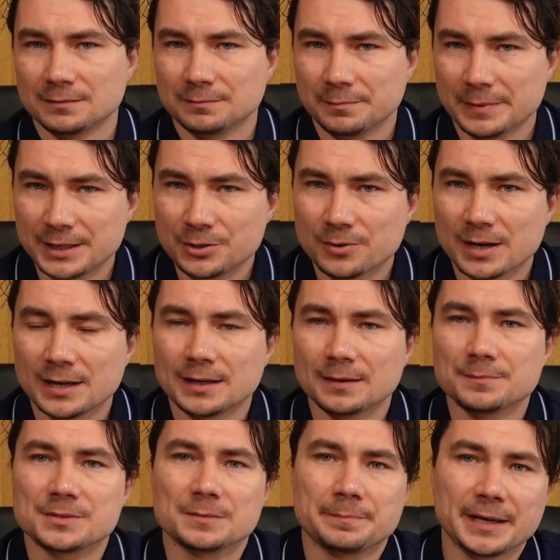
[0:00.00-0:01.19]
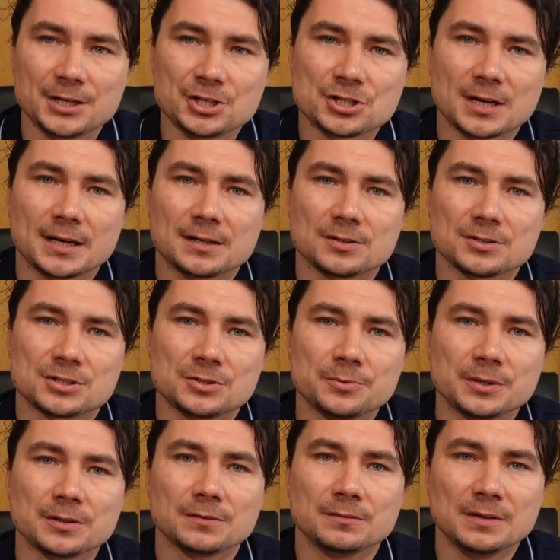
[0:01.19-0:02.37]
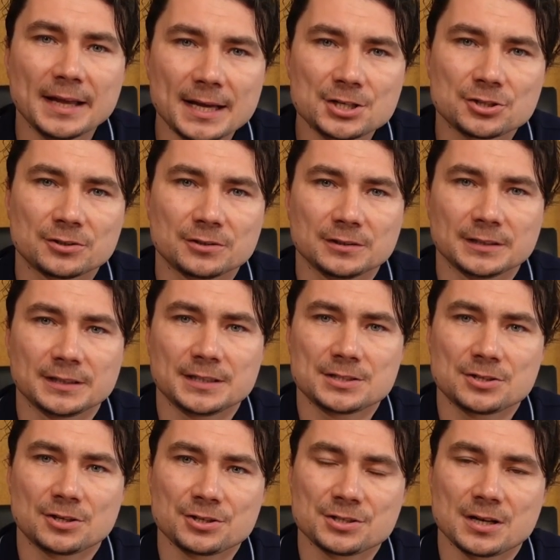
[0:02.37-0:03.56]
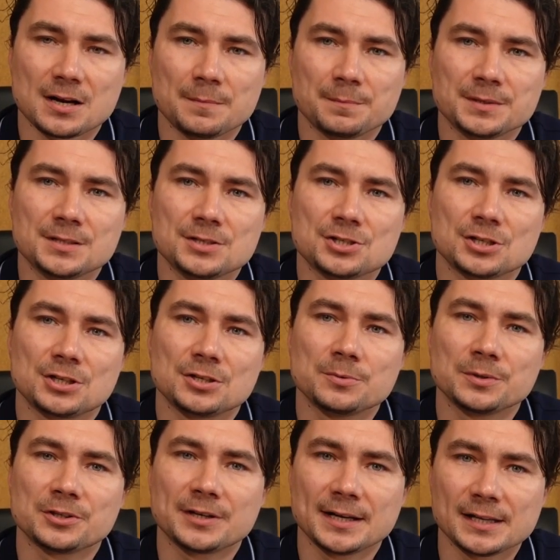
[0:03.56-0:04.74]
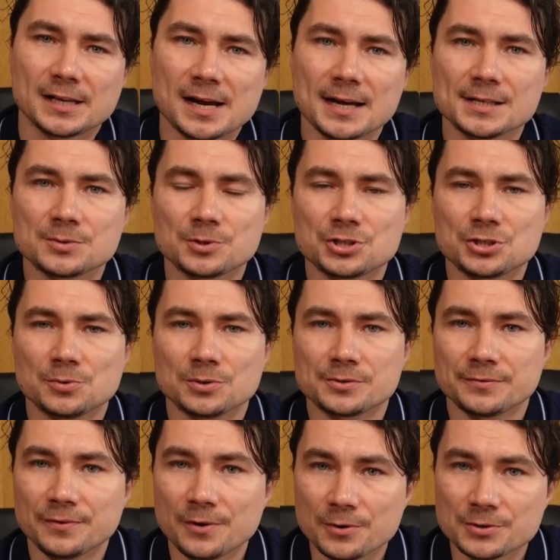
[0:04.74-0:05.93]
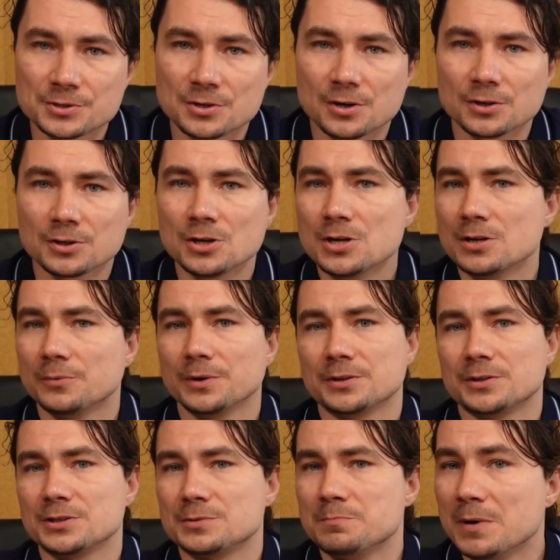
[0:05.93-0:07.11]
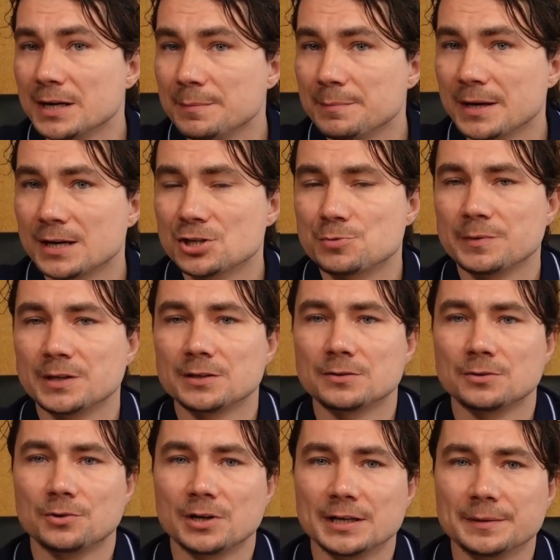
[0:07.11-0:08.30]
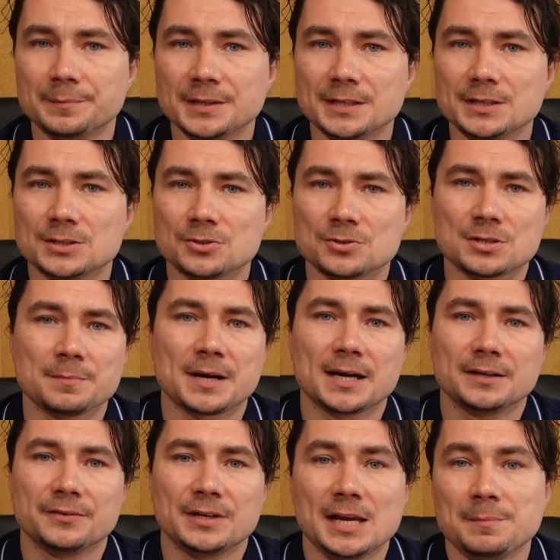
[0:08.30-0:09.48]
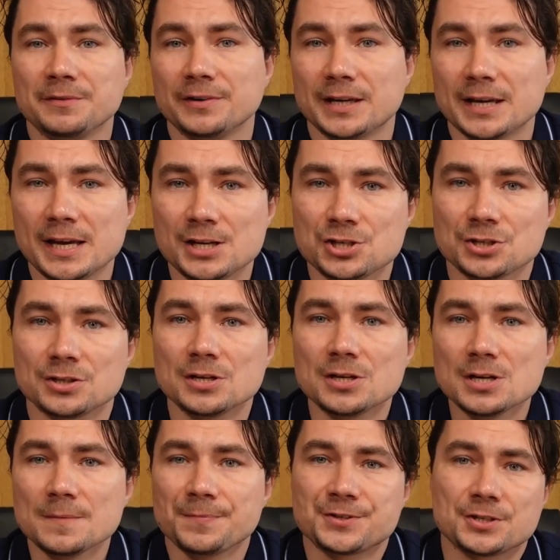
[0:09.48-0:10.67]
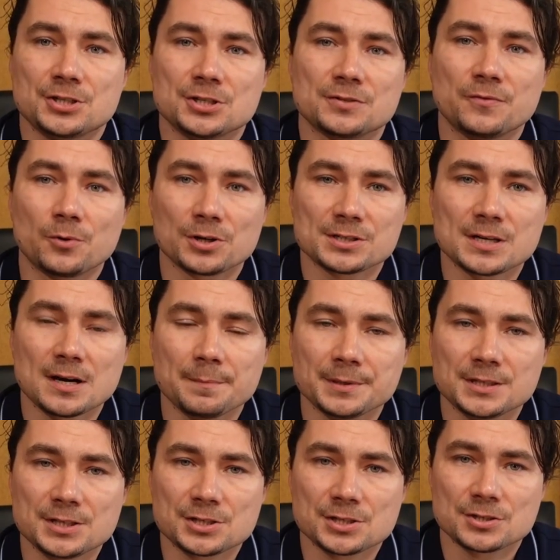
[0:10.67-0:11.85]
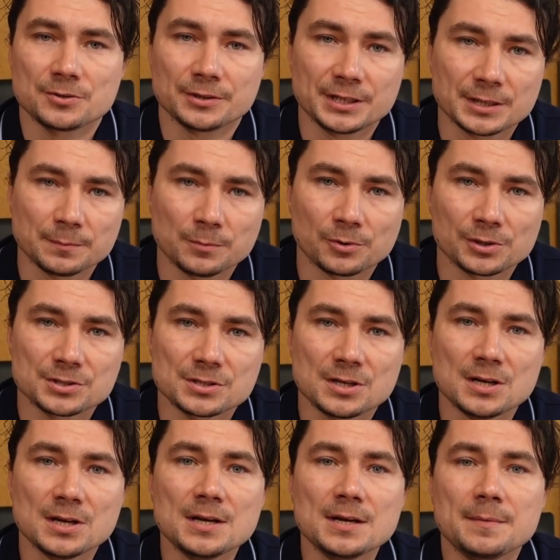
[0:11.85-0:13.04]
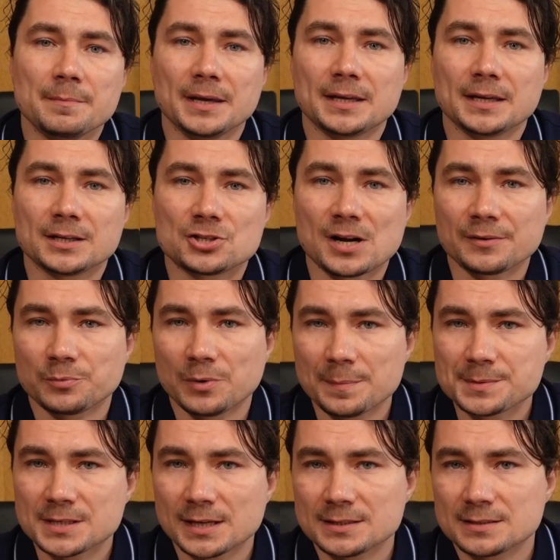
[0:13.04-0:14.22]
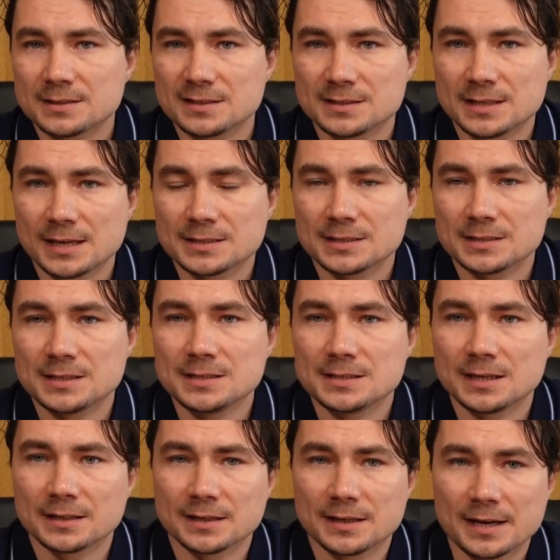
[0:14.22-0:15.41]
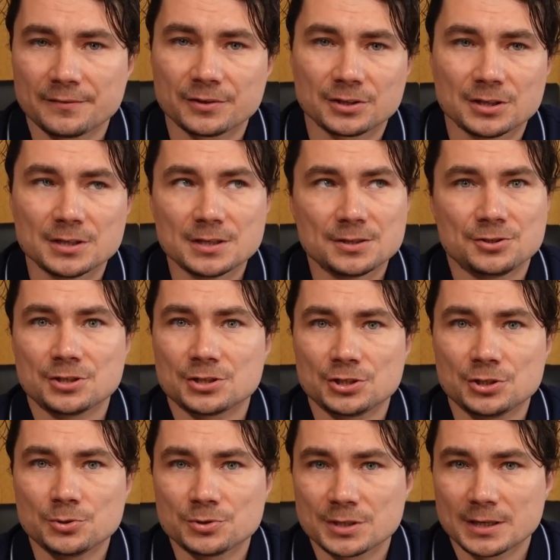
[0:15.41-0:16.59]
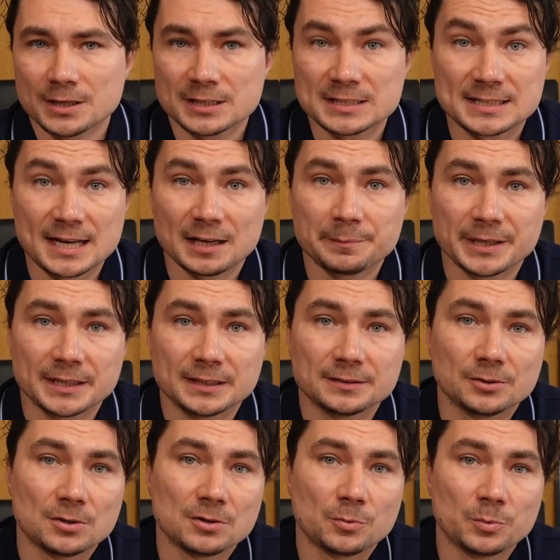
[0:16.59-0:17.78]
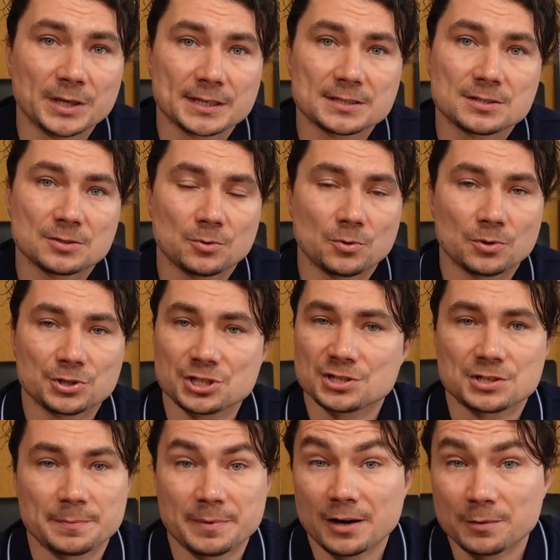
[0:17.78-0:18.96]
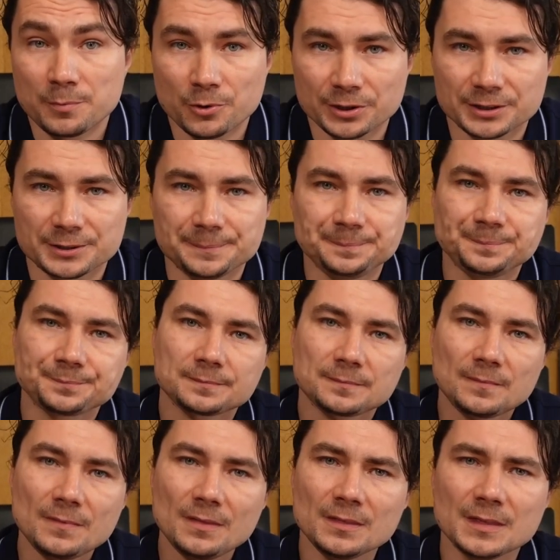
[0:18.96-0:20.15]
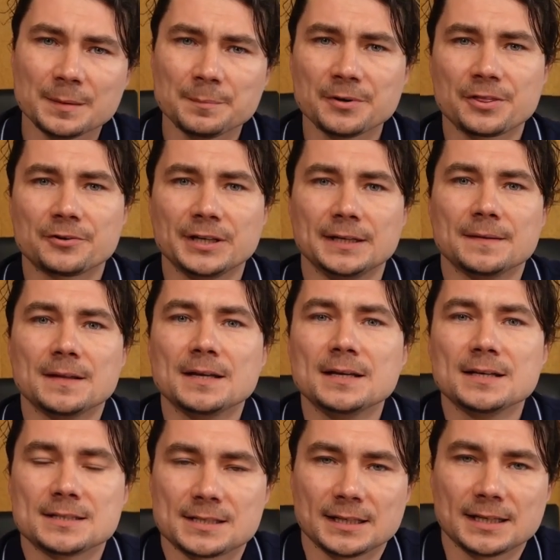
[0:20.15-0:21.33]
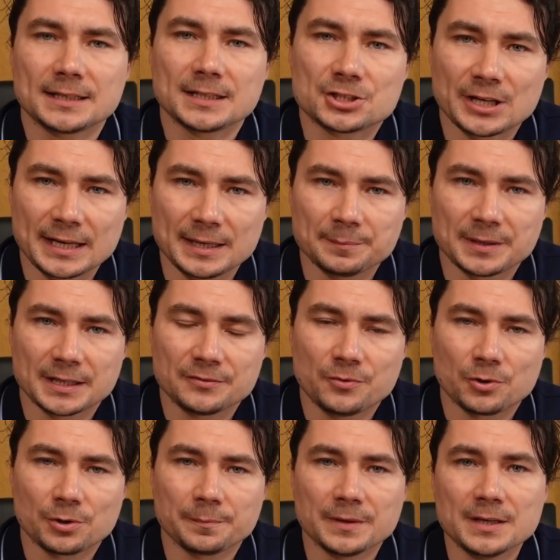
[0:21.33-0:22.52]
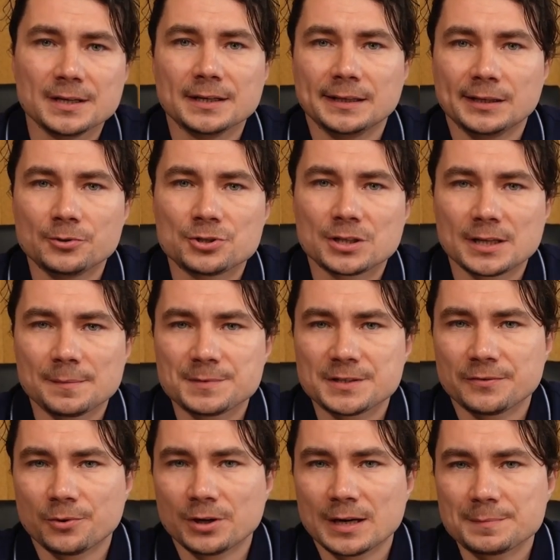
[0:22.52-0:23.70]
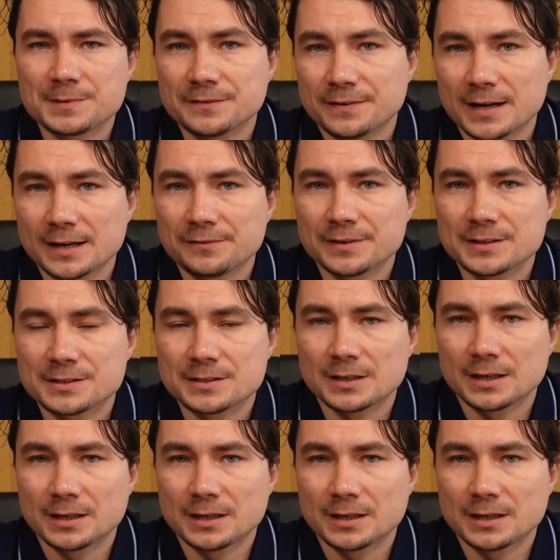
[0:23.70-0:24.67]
menu items and page titles, you will naturally research the competition. You will realize what you want to focus on, whether it's money management or IBs or some kind of gamification, such as Forex competitions or leaderboards. Making a draft websites these days is easier than ever. Just use a StackBit or Wix or just a PowerPoint. Number 3, select a trading platform. Usually MT4 and MT5 as